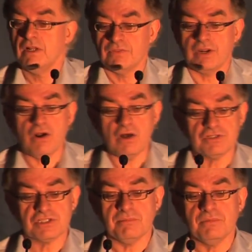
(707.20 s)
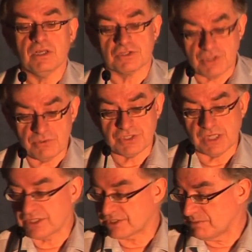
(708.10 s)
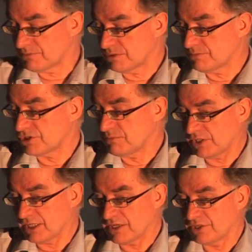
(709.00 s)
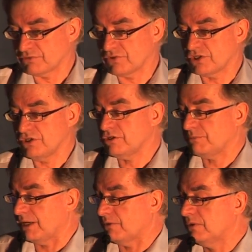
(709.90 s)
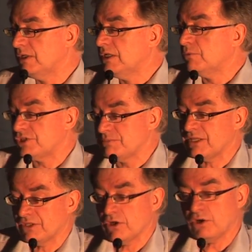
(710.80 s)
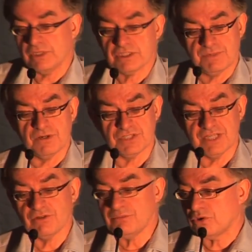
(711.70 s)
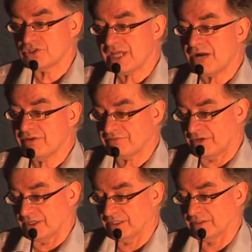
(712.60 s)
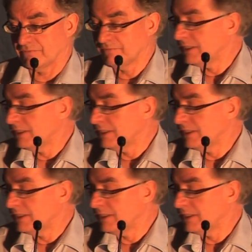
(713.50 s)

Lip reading: there are some associated symptoms, some of the kind of things we just heard about, which make the whole experience even more terrifying.